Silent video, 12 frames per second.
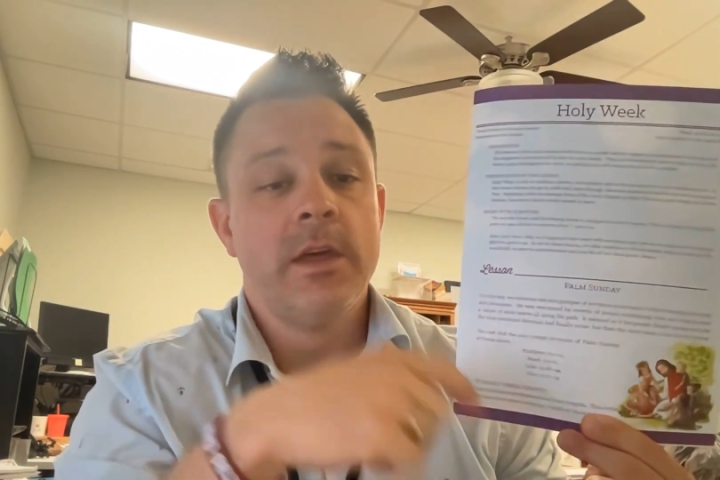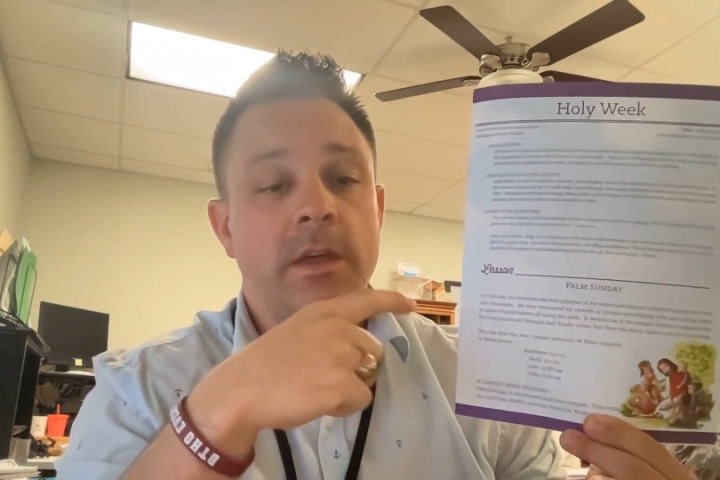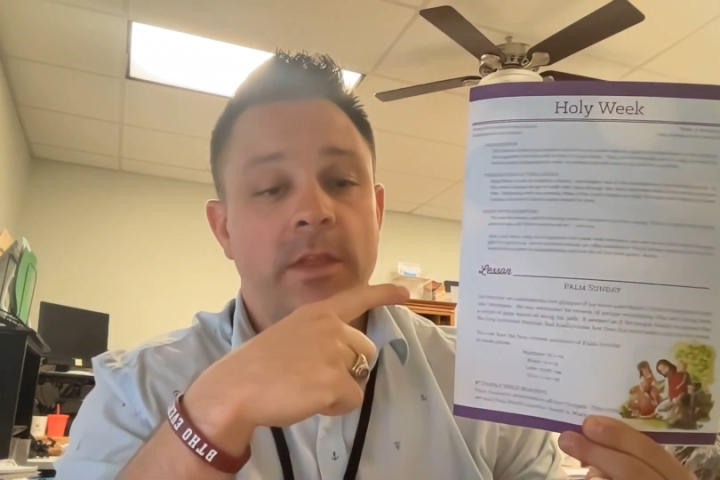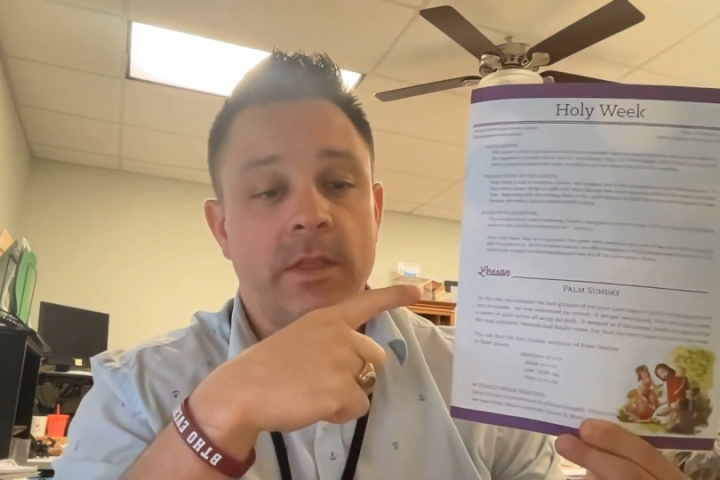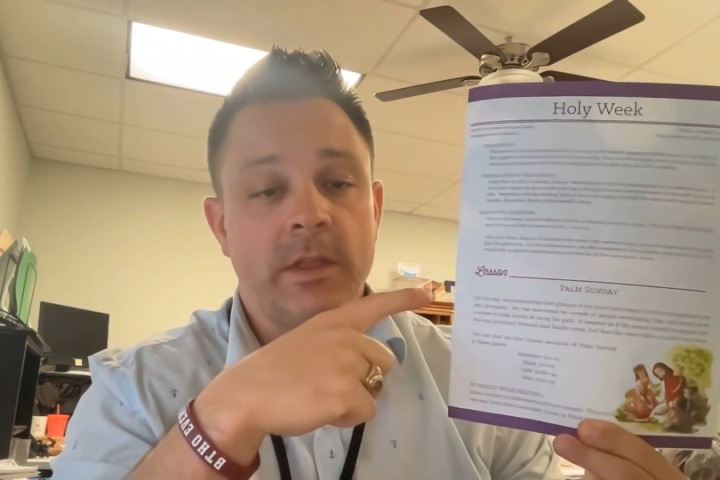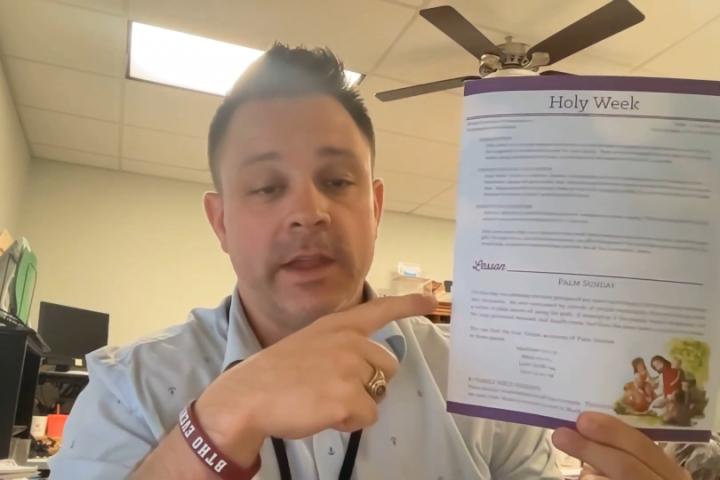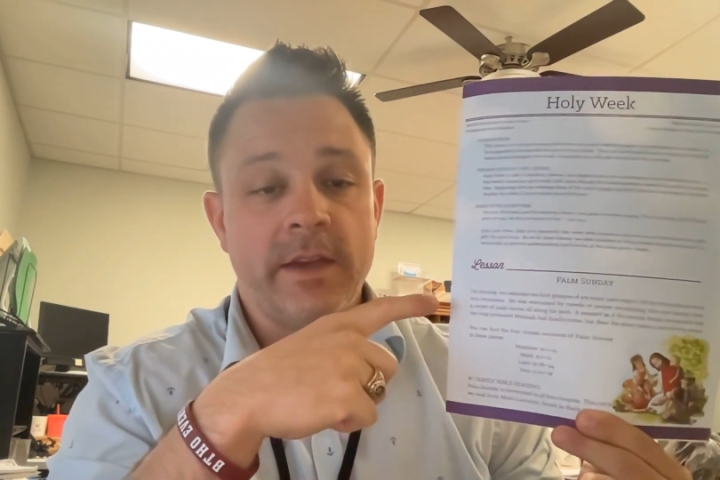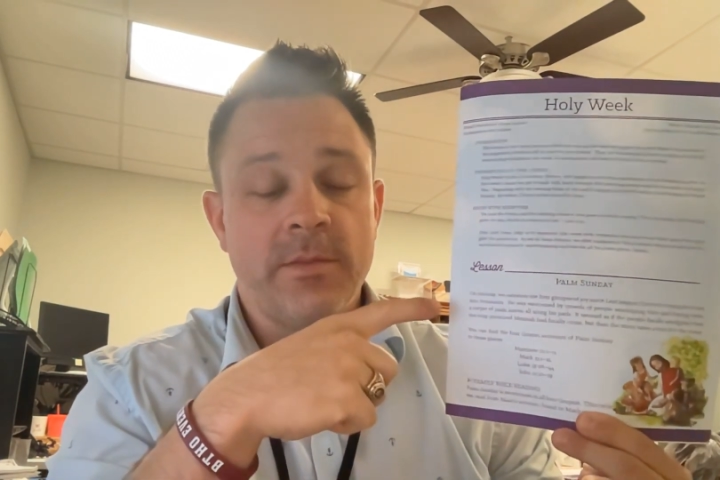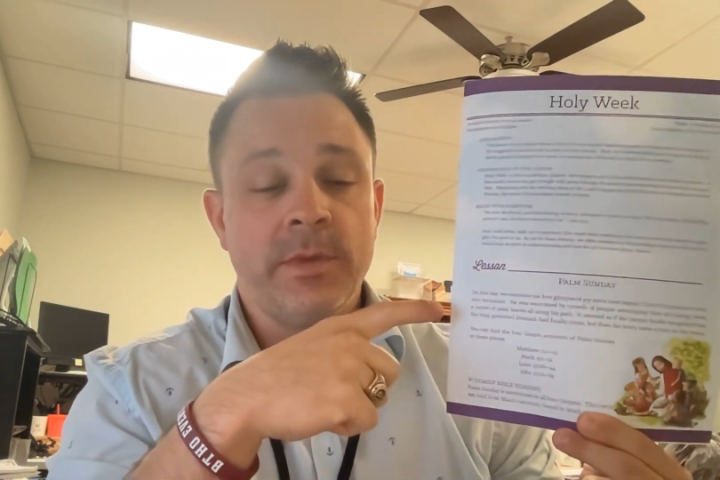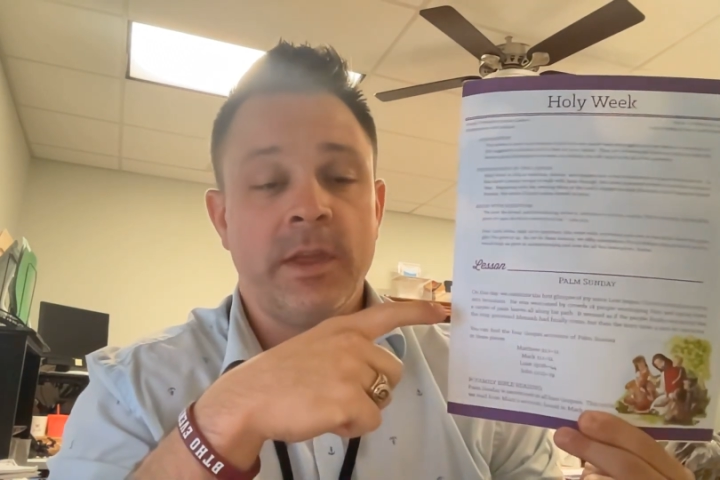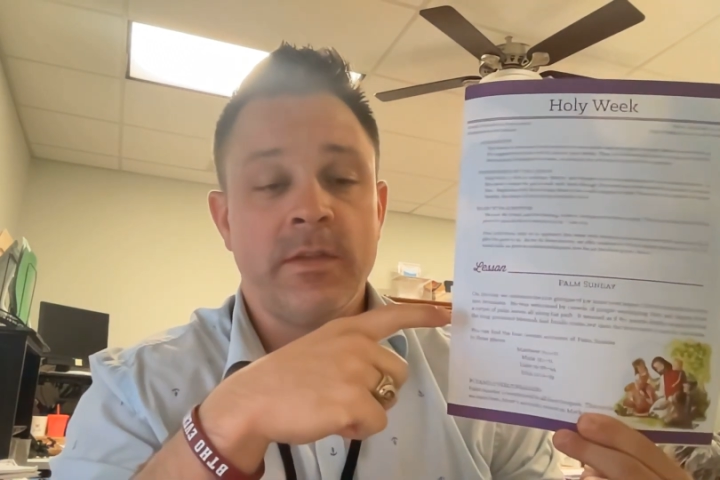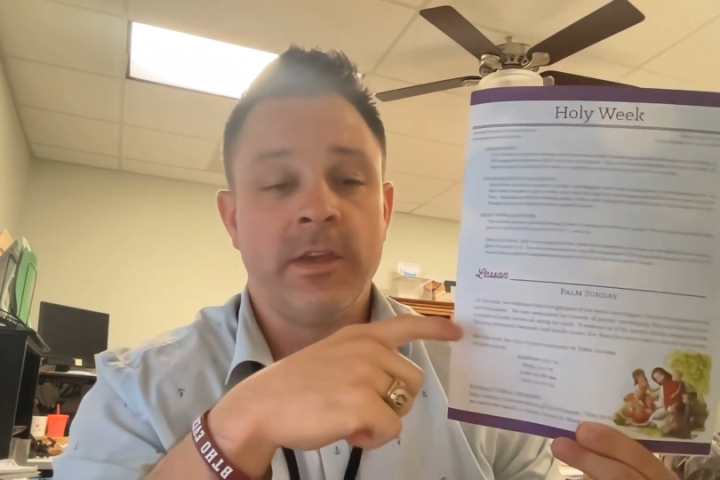And then the lesson
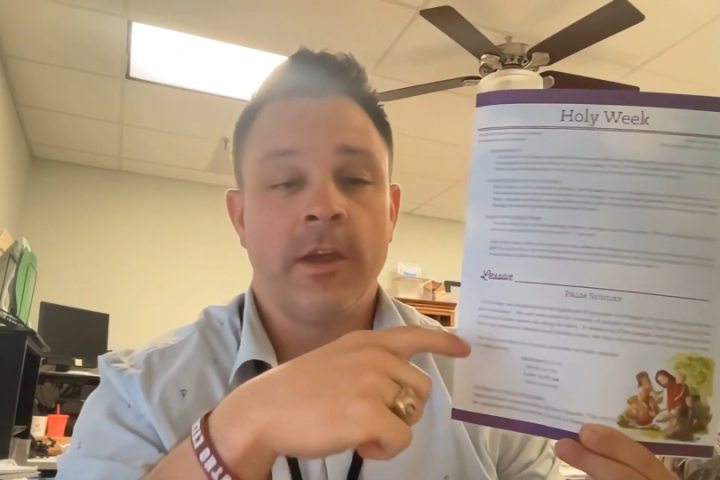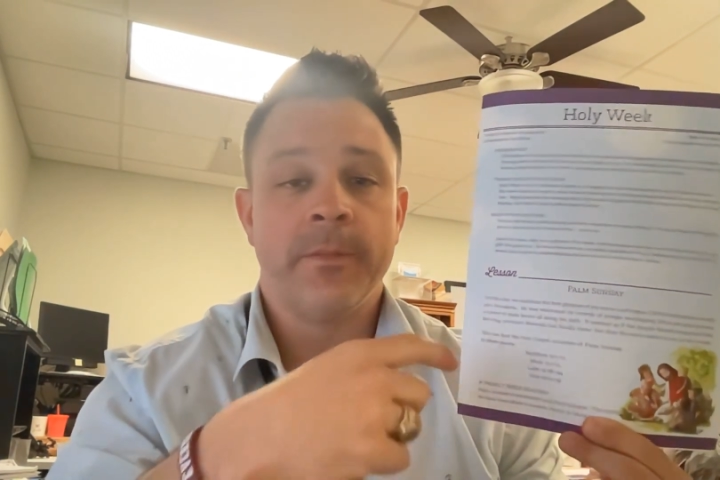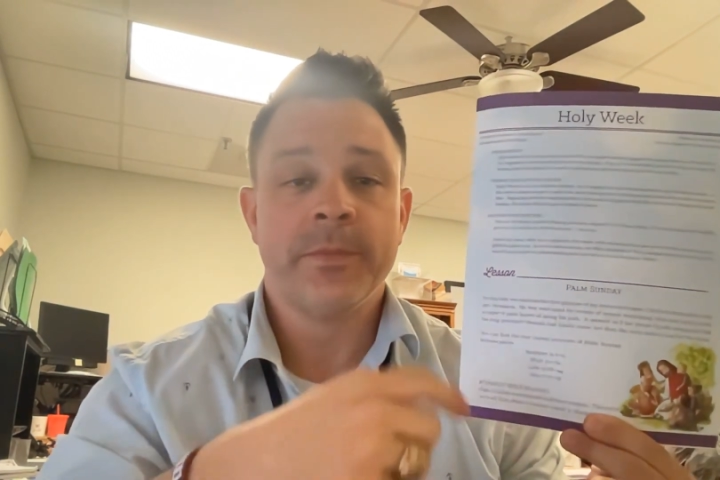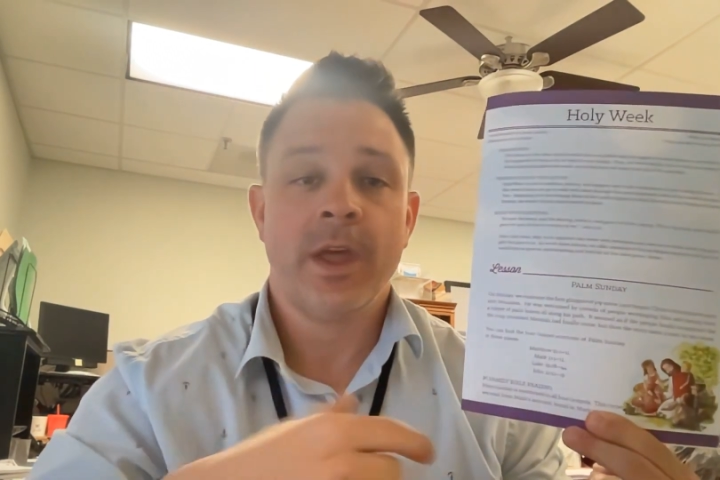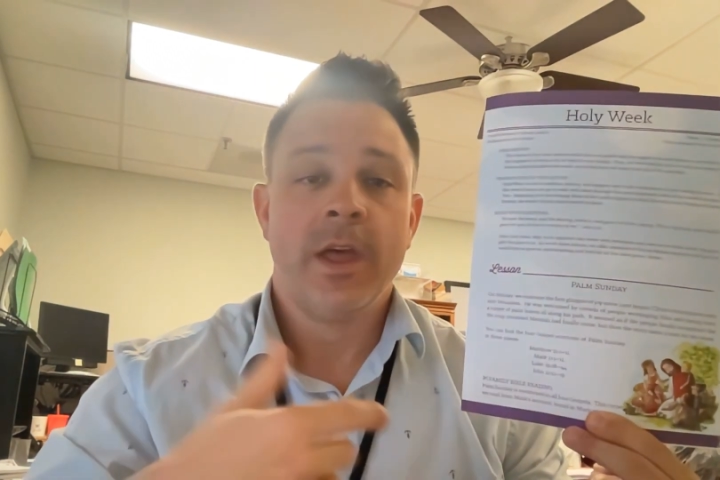begins here.